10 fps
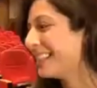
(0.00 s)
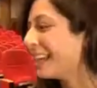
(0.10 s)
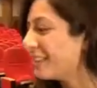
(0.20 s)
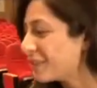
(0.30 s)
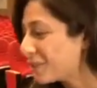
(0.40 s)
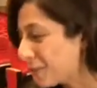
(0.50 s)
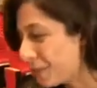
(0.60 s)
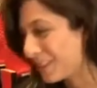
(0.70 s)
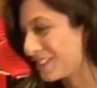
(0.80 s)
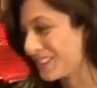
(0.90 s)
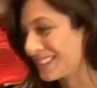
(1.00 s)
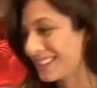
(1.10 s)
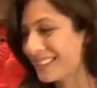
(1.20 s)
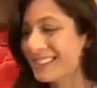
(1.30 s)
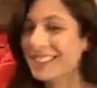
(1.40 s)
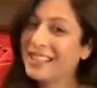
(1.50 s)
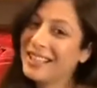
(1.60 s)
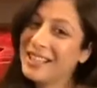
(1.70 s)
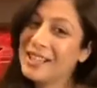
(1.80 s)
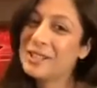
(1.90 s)
Thank you so much.
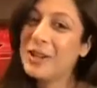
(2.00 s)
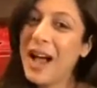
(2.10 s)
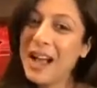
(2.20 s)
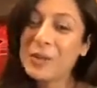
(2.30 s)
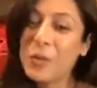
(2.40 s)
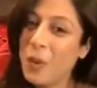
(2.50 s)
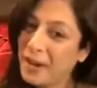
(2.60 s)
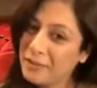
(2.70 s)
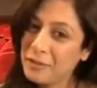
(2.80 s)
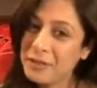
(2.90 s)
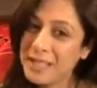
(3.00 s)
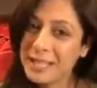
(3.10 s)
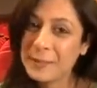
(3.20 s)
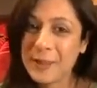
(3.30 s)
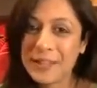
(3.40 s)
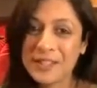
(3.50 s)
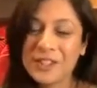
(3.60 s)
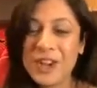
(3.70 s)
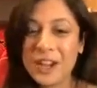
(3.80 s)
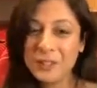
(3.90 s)
So I had a wonderful day spent at
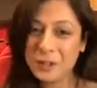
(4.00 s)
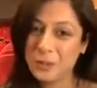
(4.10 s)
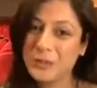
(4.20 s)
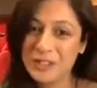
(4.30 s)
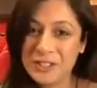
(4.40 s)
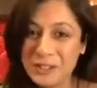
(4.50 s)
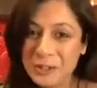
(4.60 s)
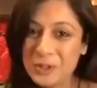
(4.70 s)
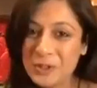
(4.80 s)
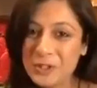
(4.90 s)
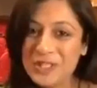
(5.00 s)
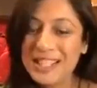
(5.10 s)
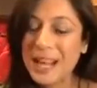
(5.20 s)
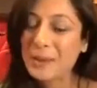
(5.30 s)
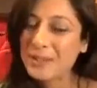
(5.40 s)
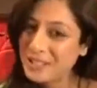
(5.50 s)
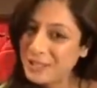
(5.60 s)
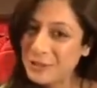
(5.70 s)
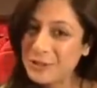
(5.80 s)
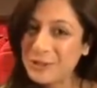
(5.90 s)
the Sharda Group of Institutions, and I will
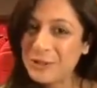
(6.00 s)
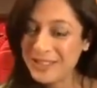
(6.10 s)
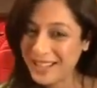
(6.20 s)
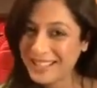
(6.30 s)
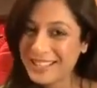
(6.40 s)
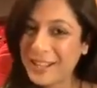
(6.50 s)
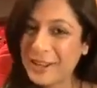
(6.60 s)
see you soon next